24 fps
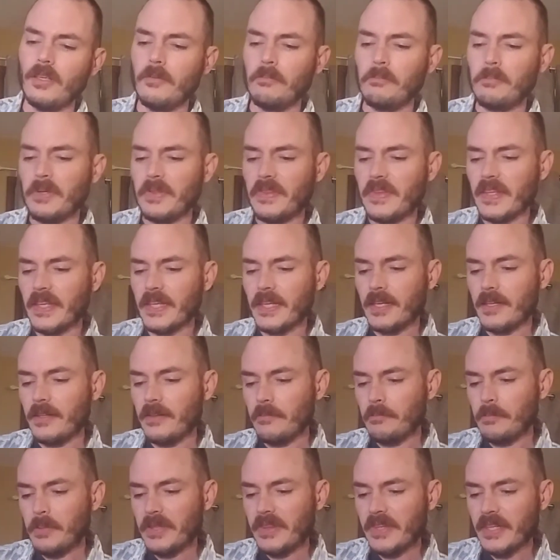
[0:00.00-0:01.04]
But
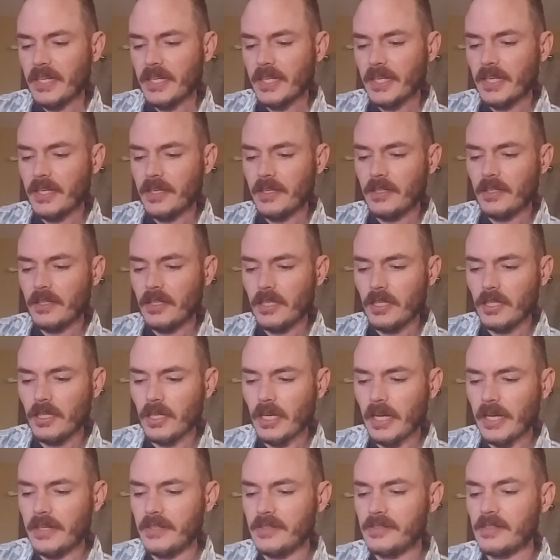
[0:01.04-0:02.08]
then again,
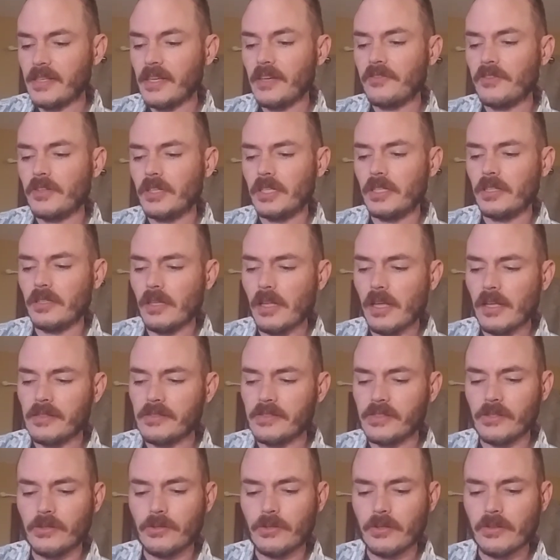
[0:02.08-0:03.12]
I discovered it a lot
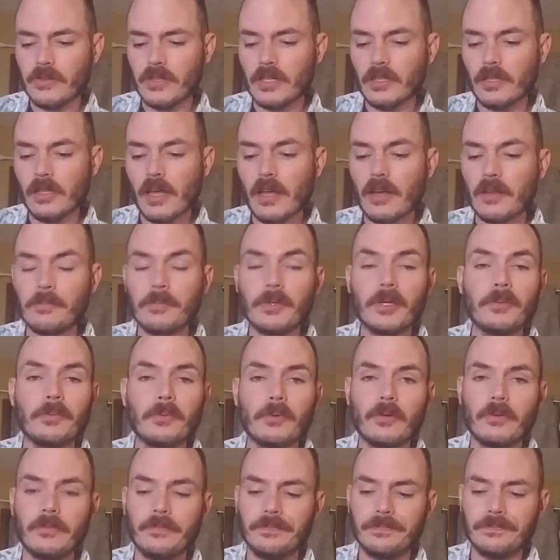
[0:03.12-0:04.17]
sooner than a lot of
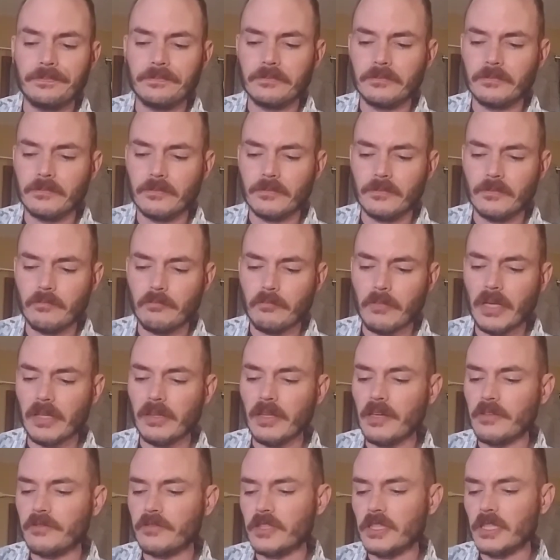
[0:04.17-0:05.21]
people. My
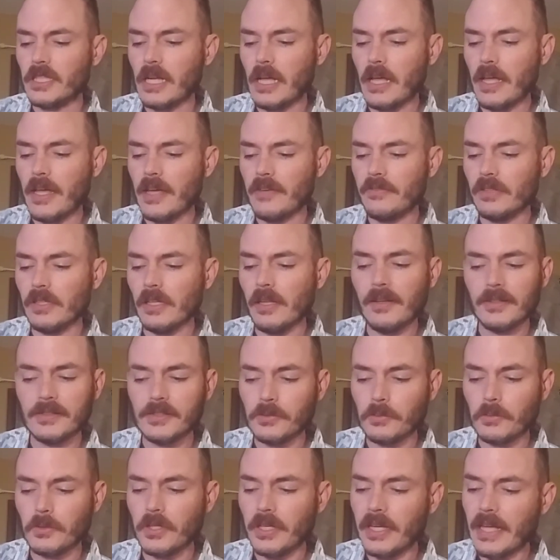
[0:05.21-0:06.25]
lover and I have a lot to
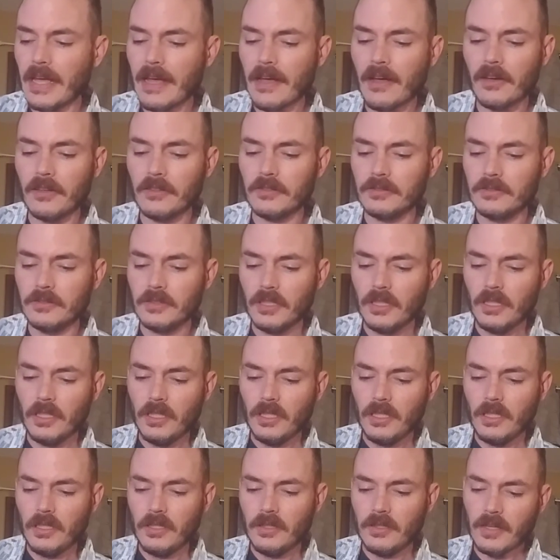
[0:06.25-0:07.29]
work out,
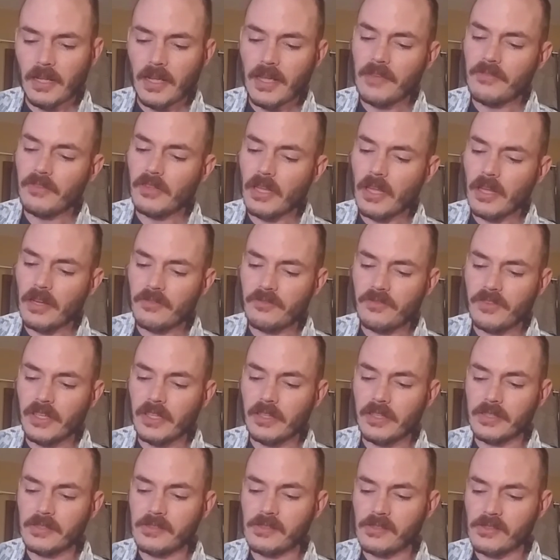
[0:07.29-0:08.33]
and I have a lot of
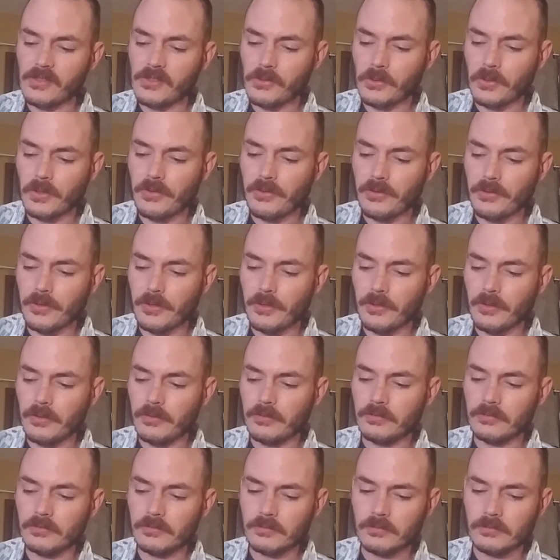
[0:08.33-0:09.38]
feelings to sort through,
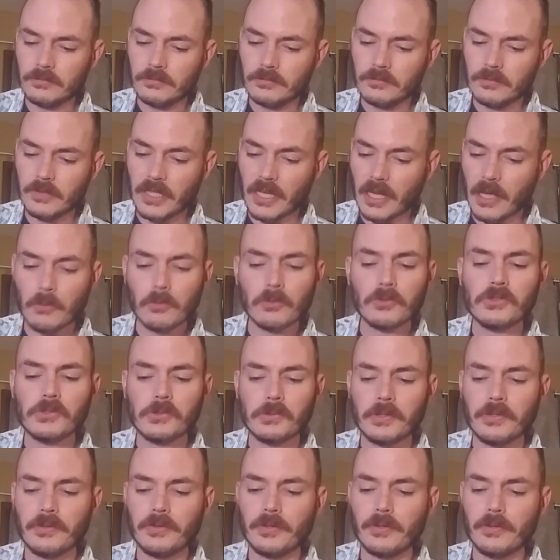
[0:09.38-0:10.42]
and I will
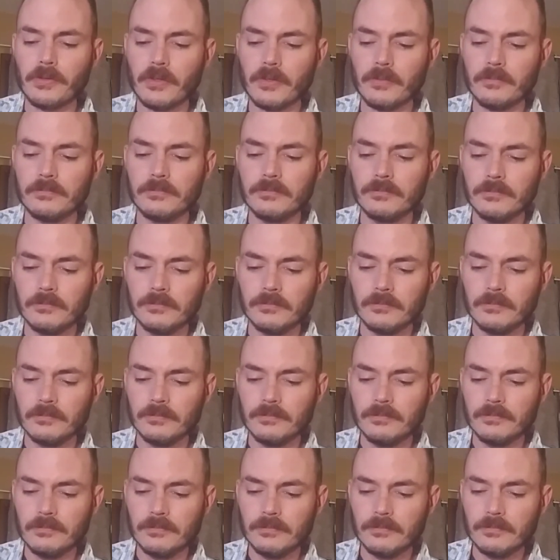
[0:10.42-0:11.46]
sort through them.
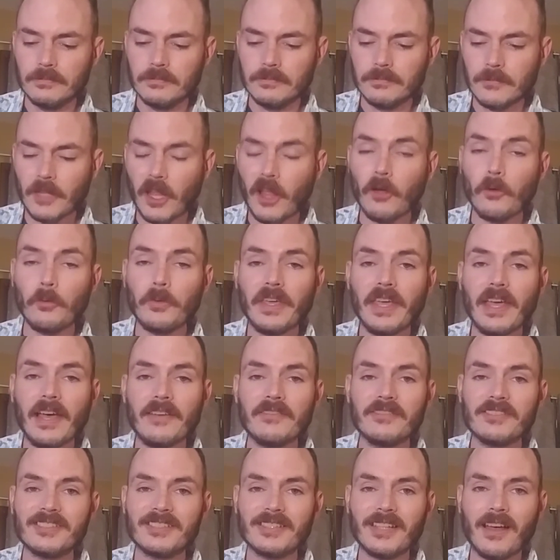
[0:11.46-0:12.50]
All we have
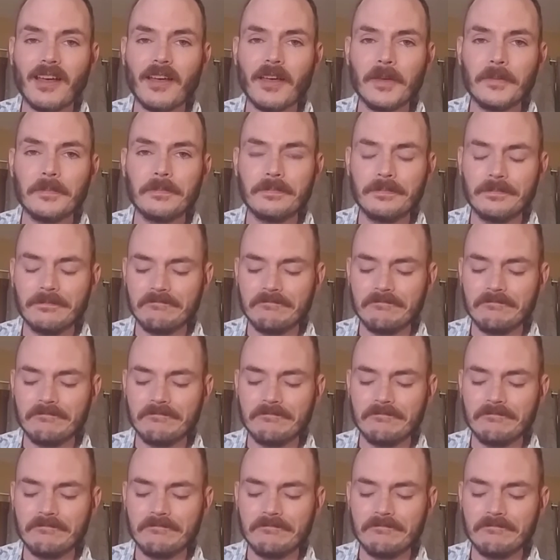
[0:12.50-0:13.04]
is time.